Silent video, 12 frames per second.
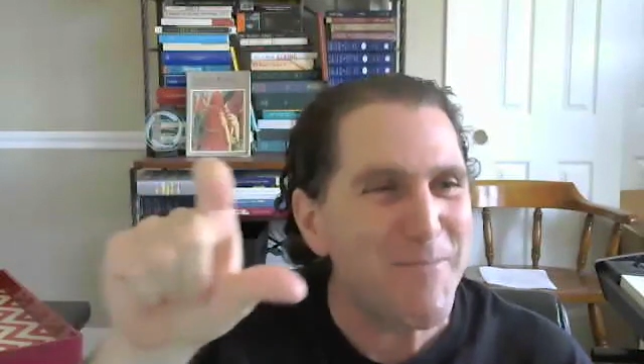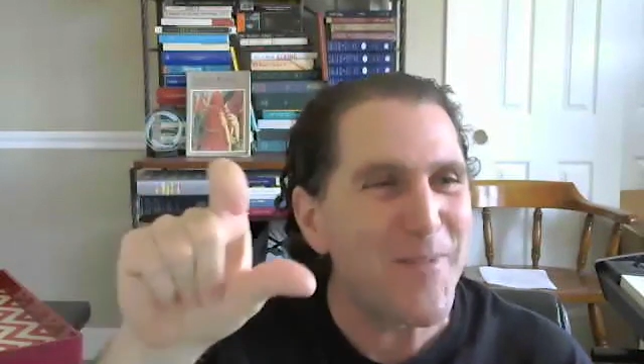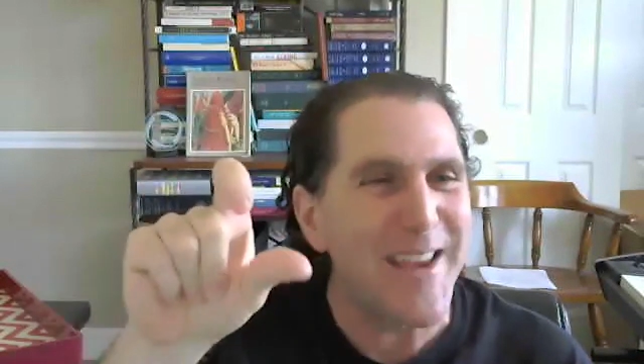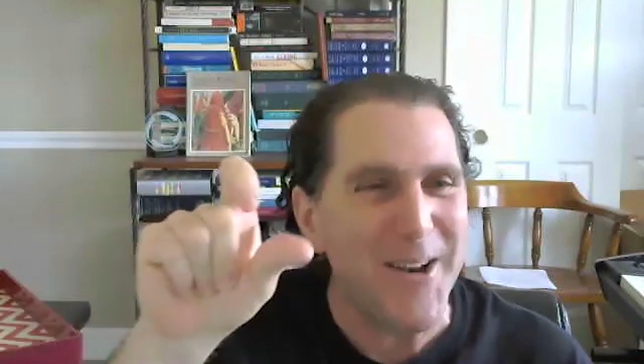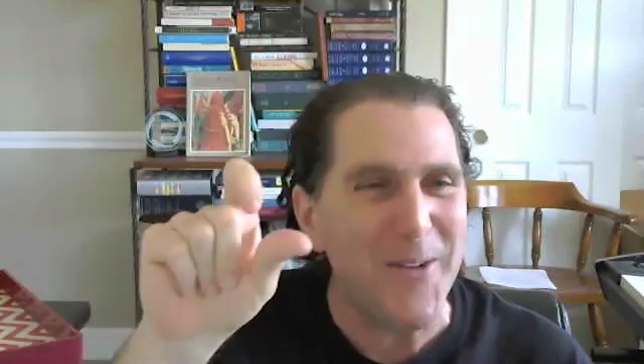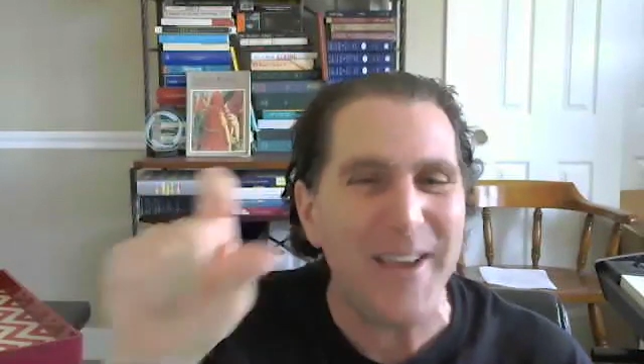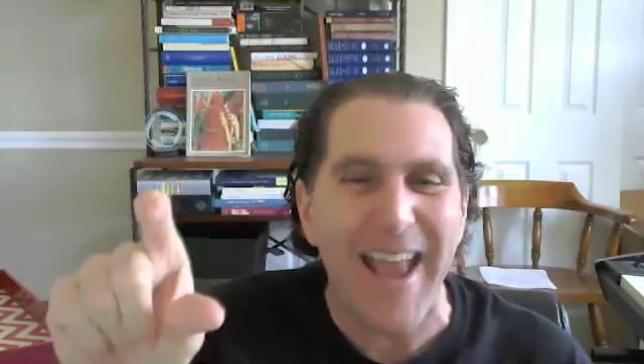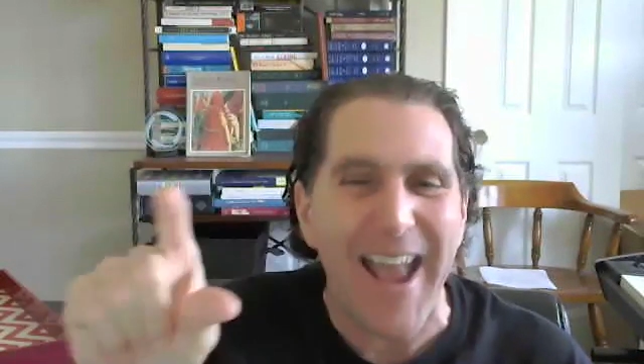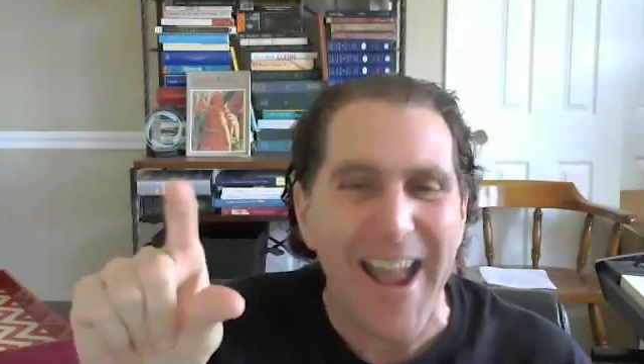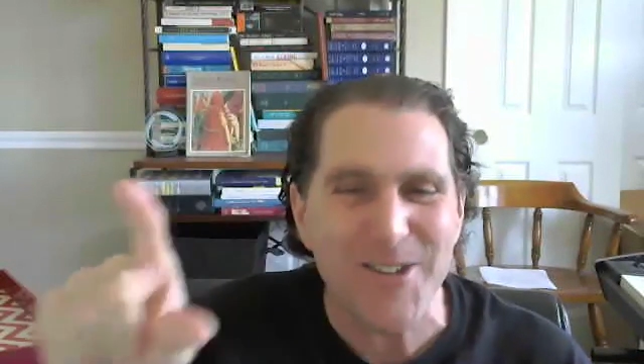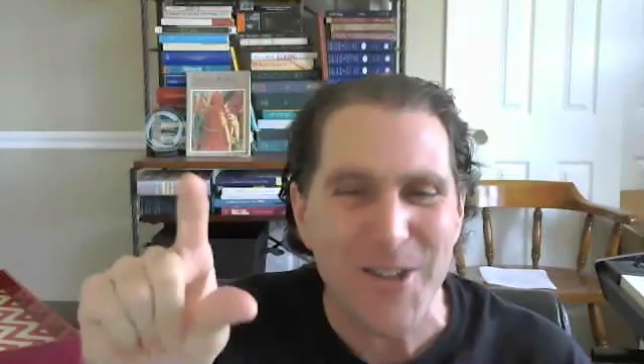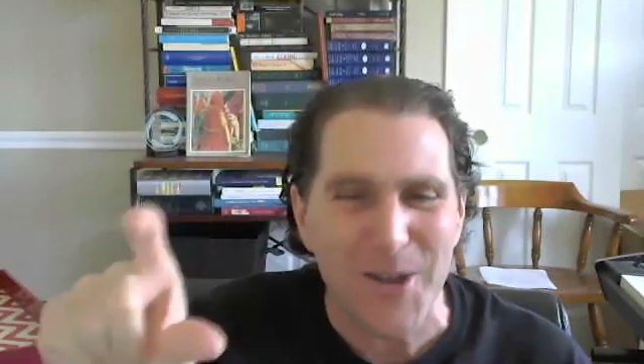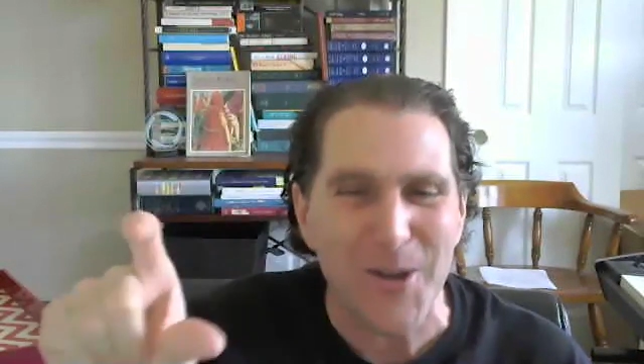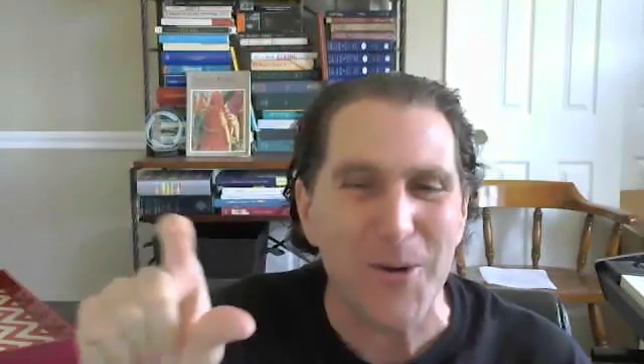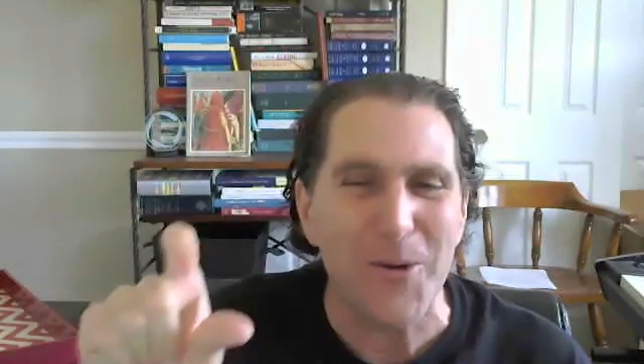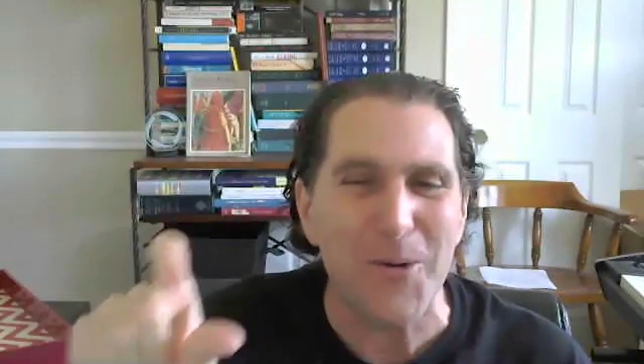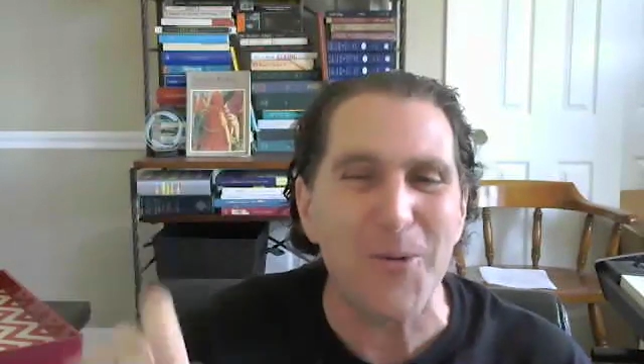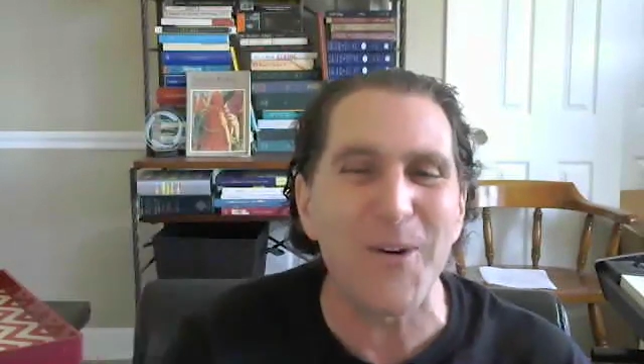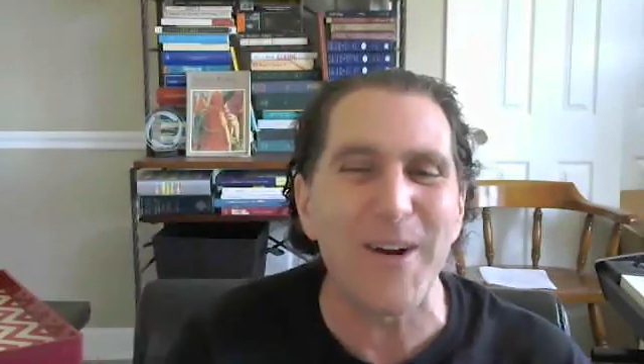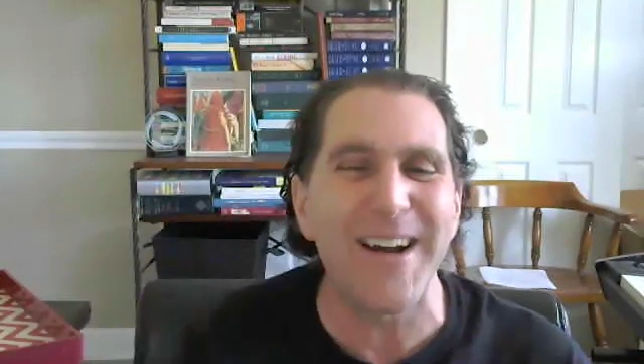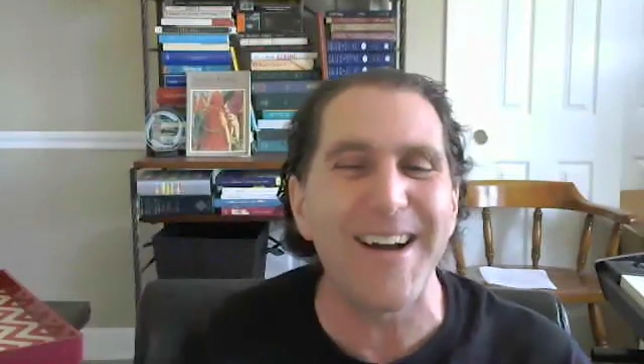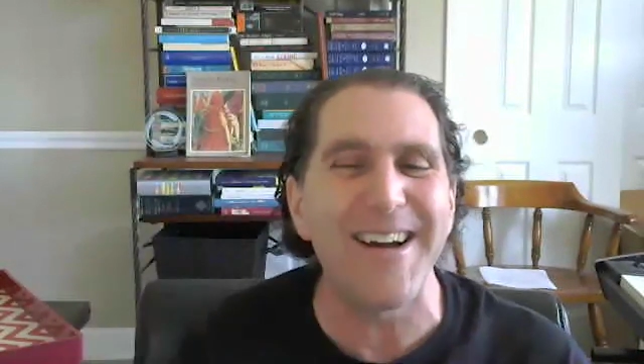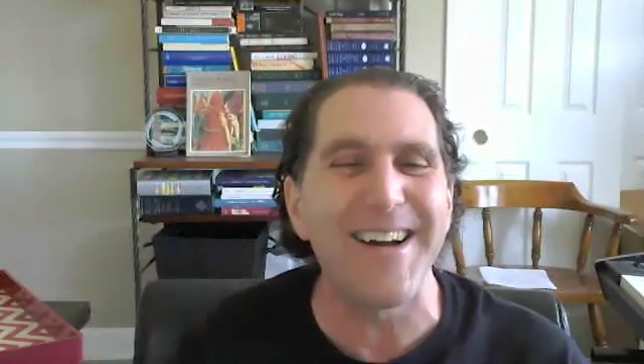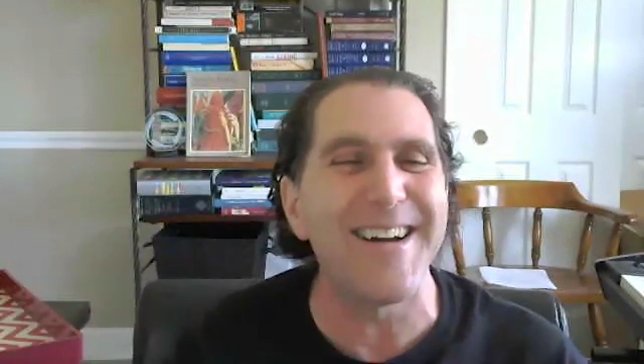you know KatchU
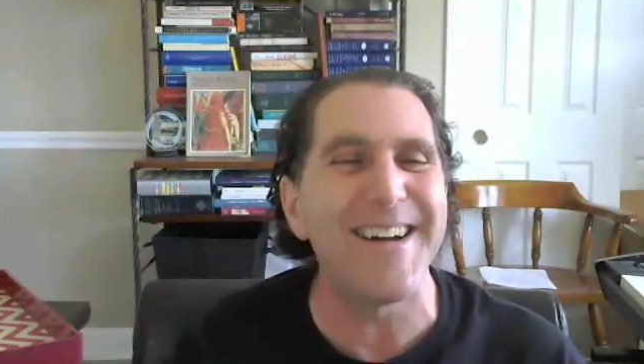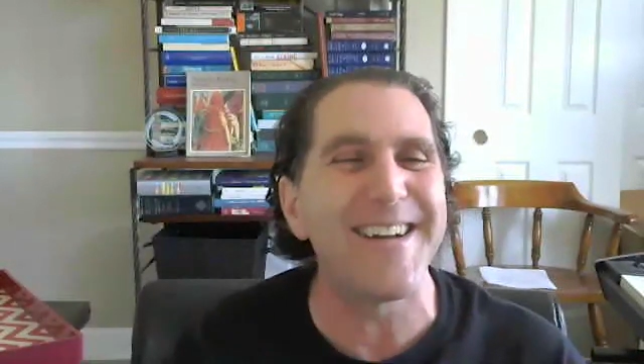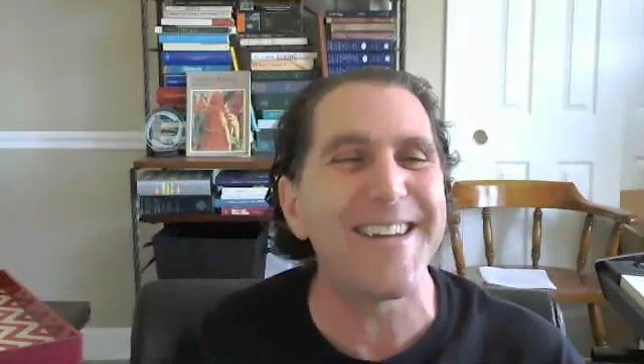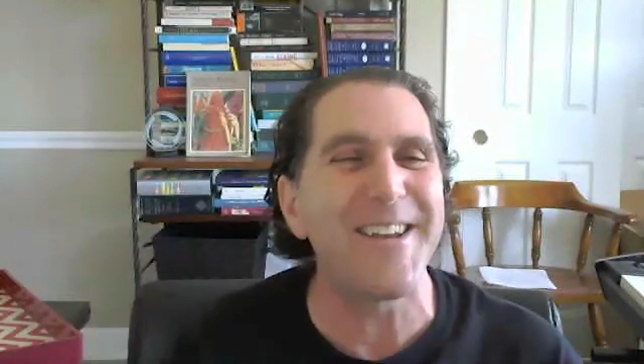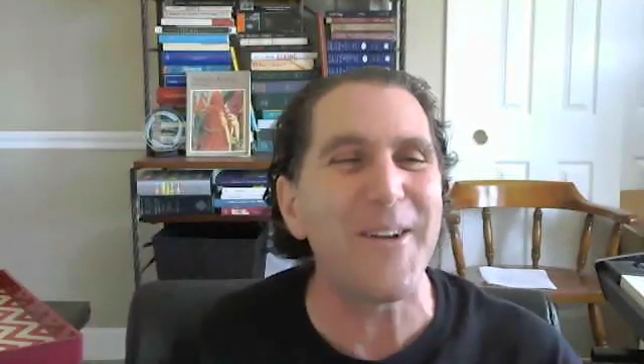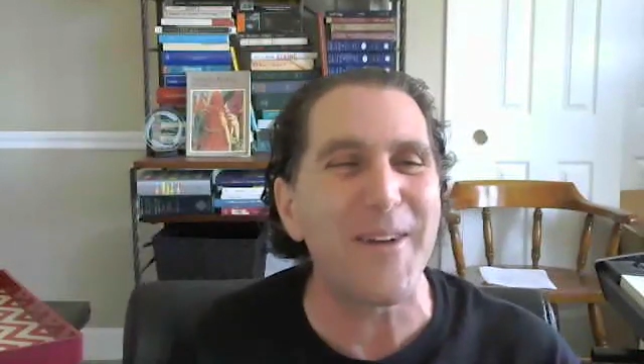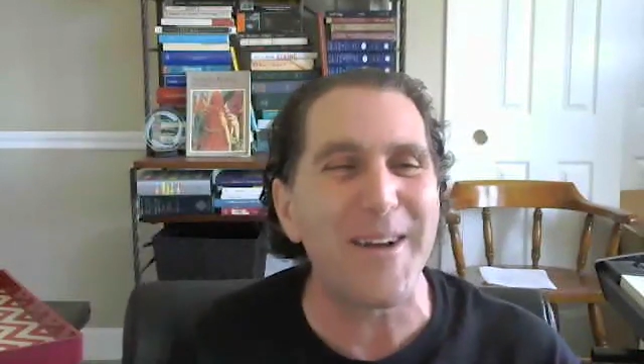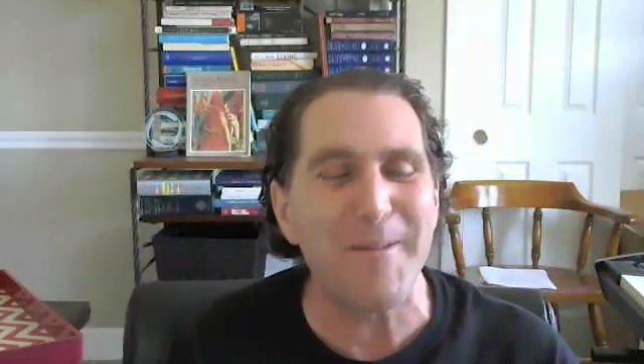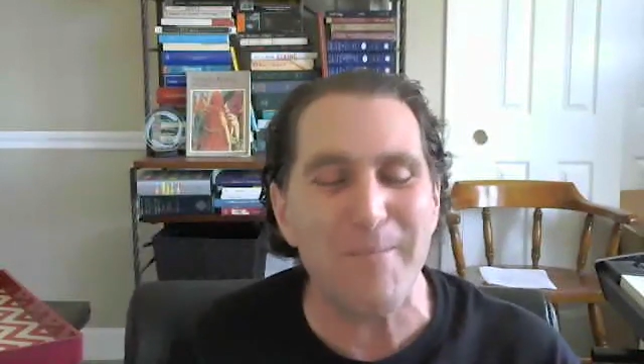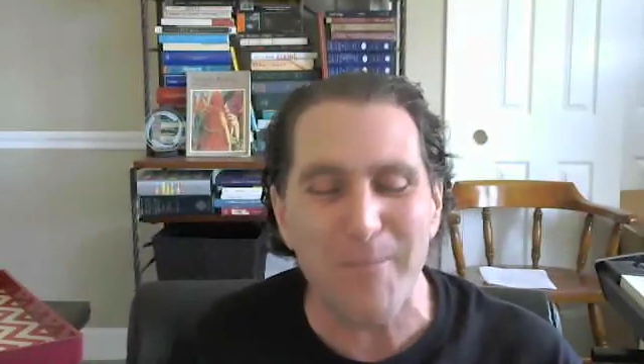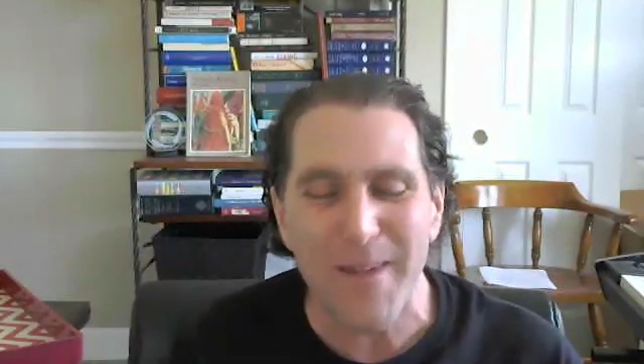uh, you know um,